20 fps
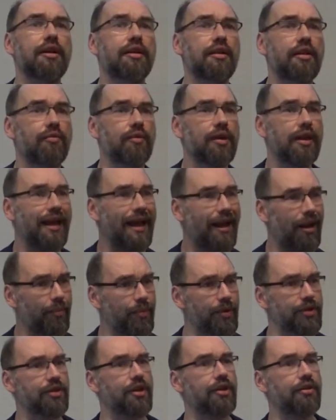And they really help
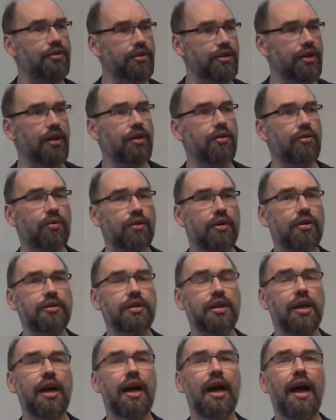us to understand the world.